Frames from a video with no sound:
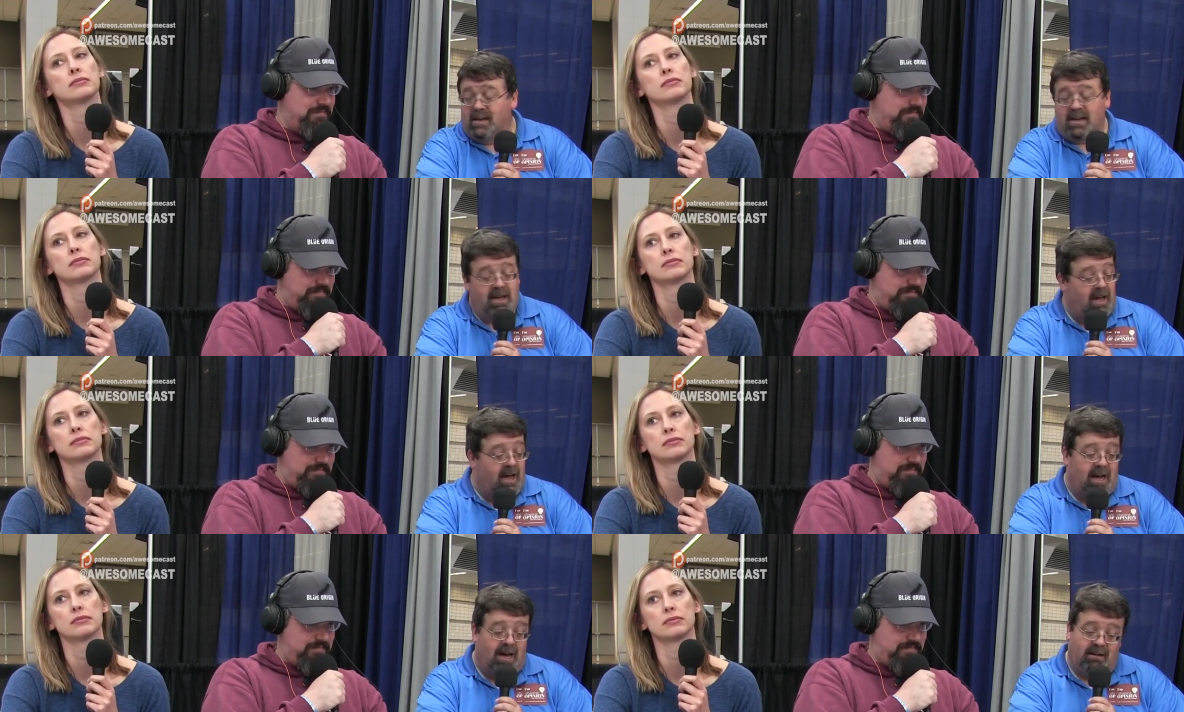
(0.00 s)

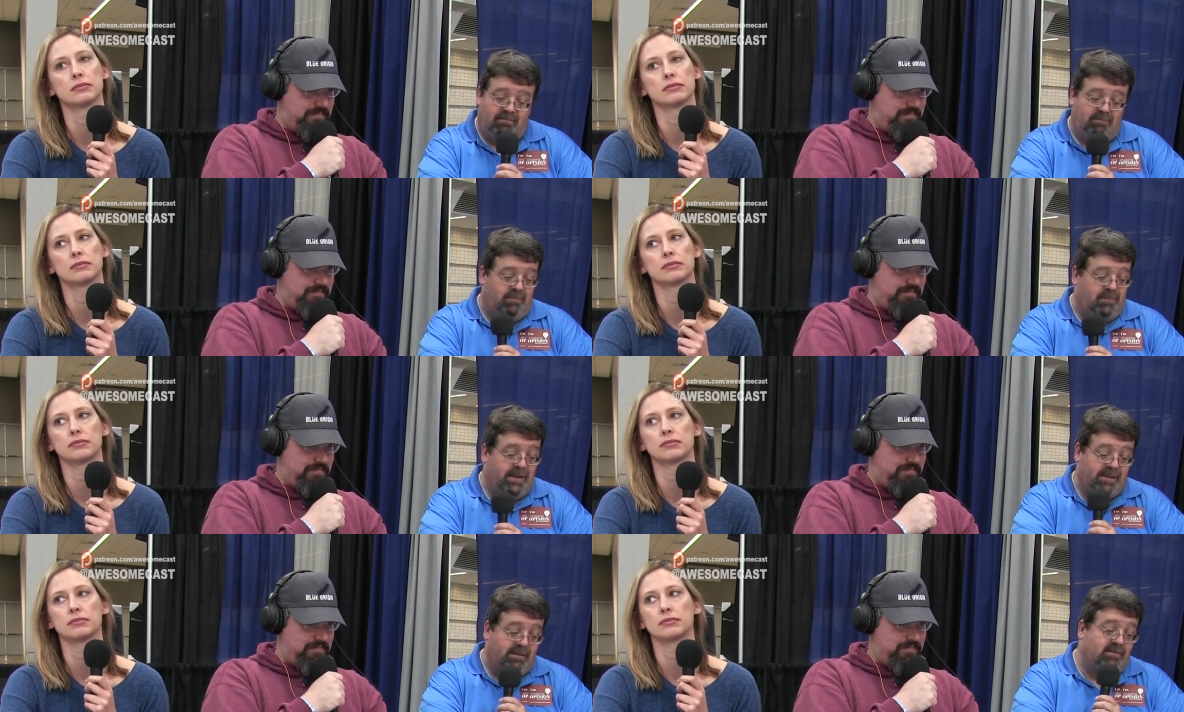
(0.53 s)
Speaker 1: Mm-hmm. Um,
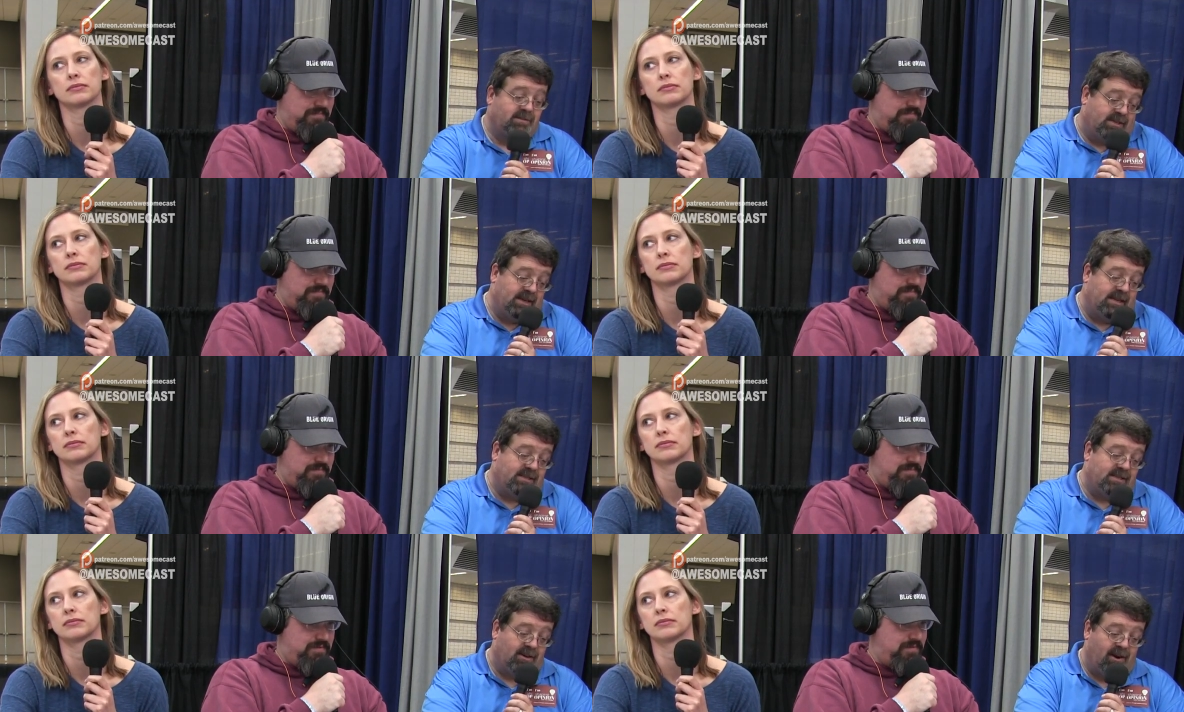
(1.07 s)
but it's,
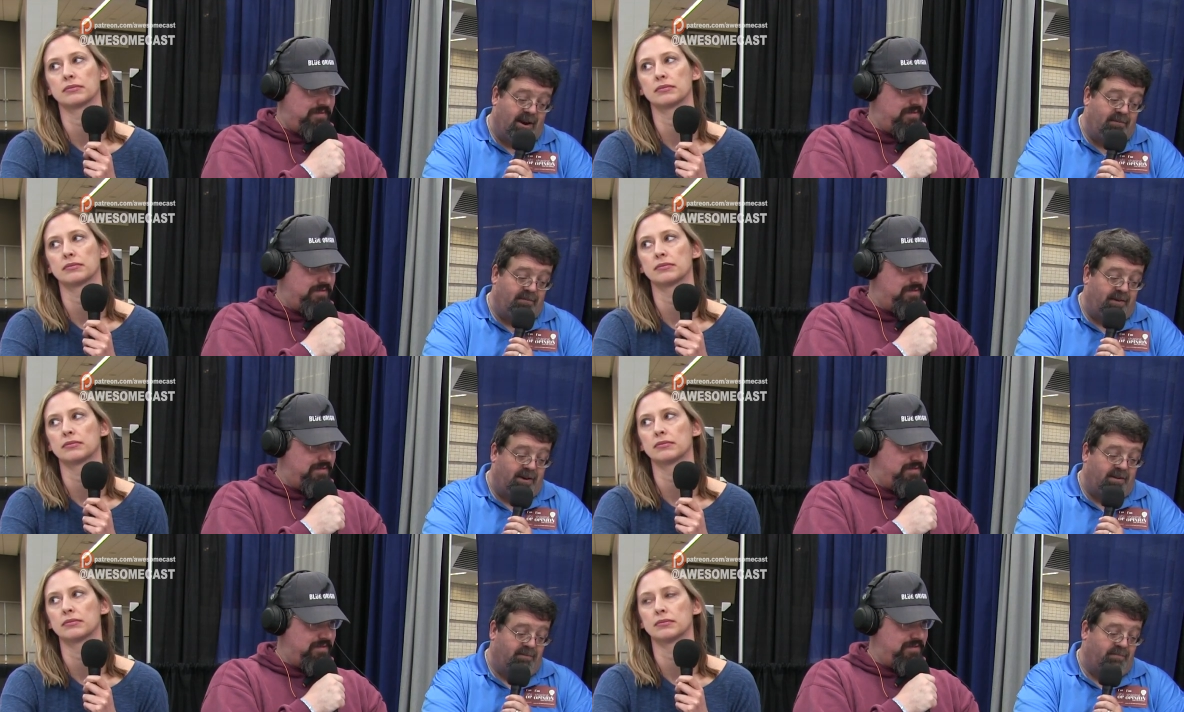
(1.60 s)
it's, a great
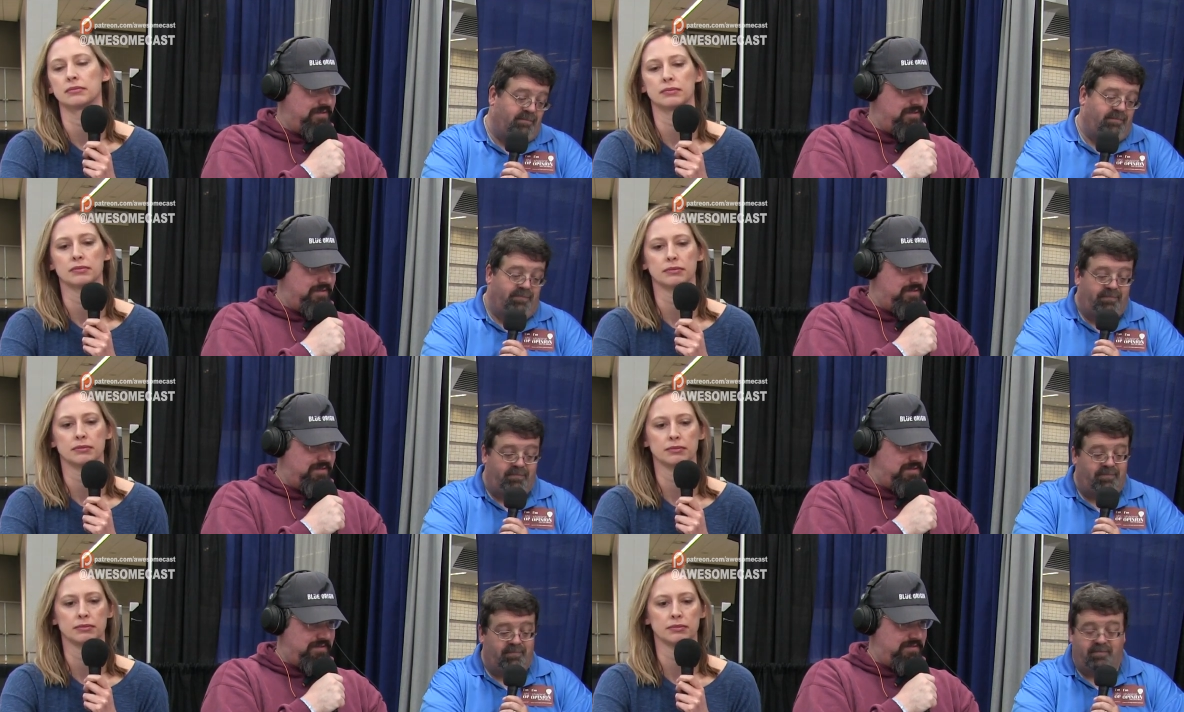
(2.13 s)
phone.
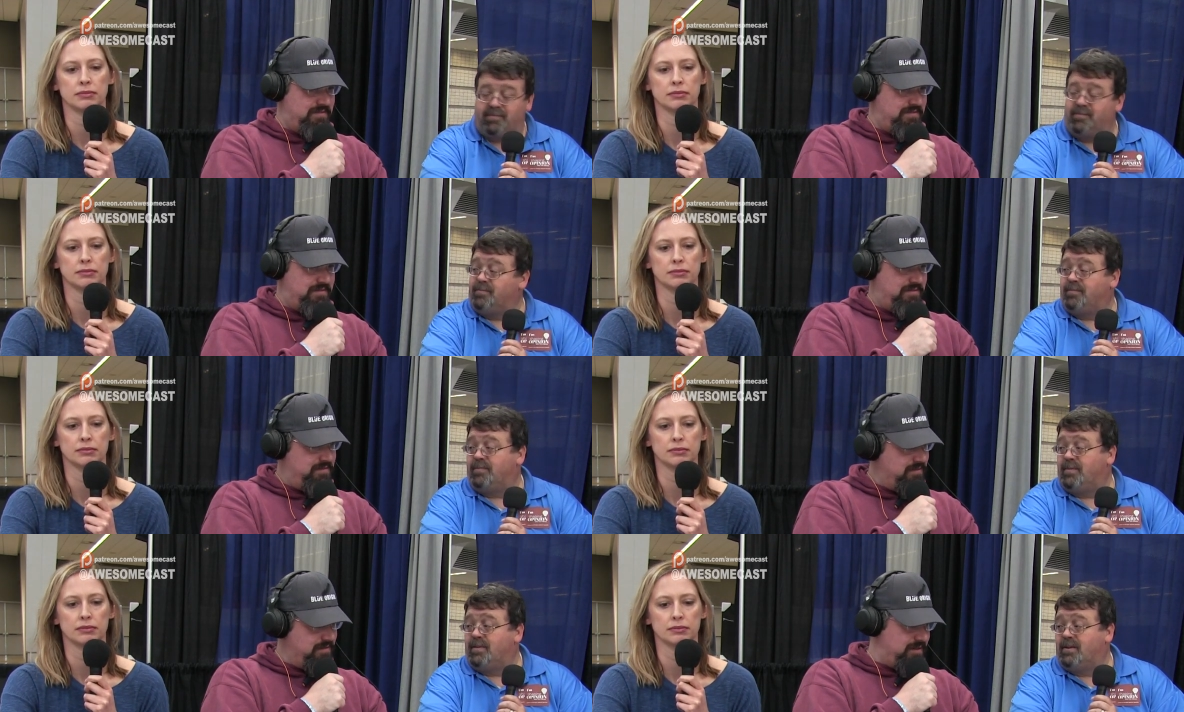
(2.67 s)

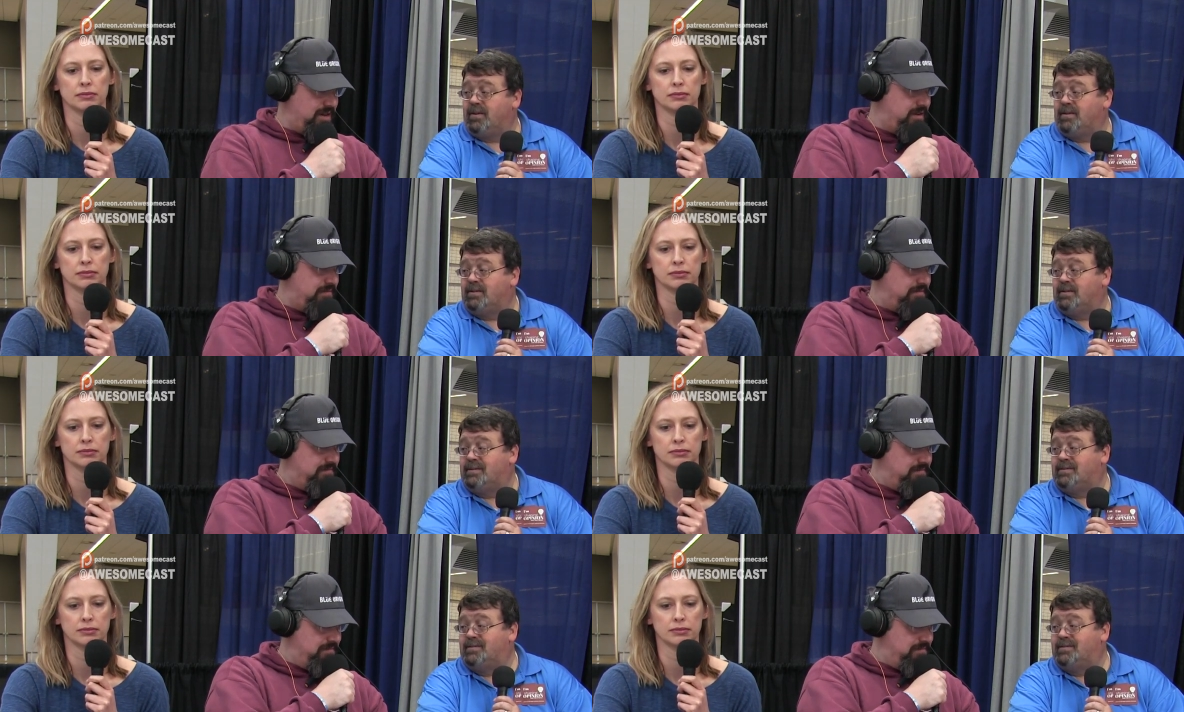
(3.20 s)
Okay.